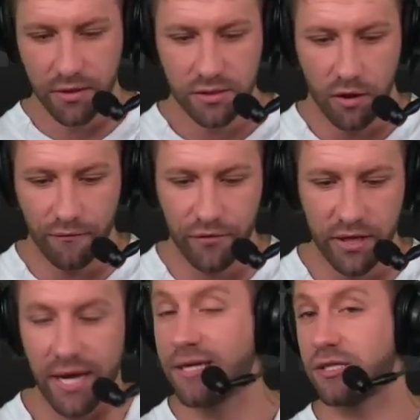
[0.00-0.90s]
So hopefully you
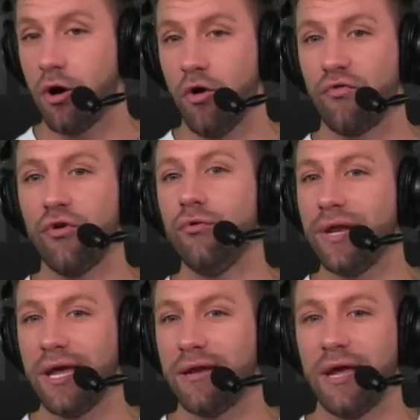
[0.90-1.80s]
guys all tune
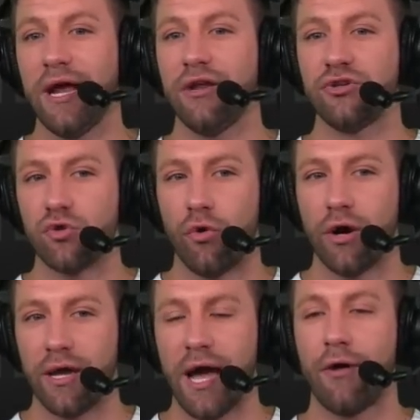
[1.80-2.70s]
in and
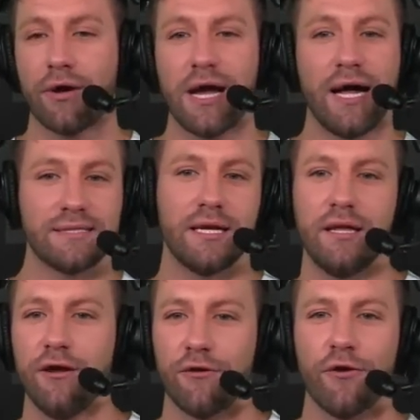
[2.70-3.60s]
enjoy our content
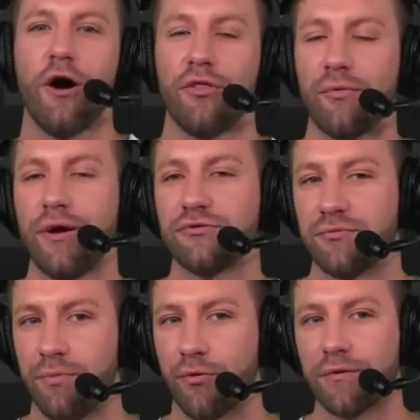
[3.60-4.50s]
here on the Raiders
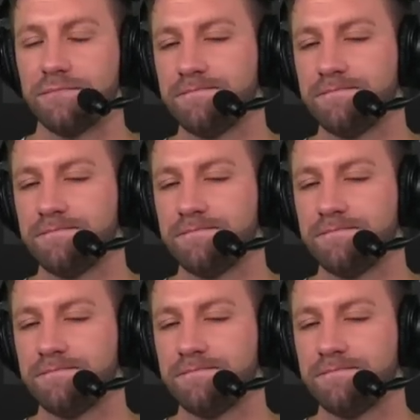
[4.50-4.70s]
Report.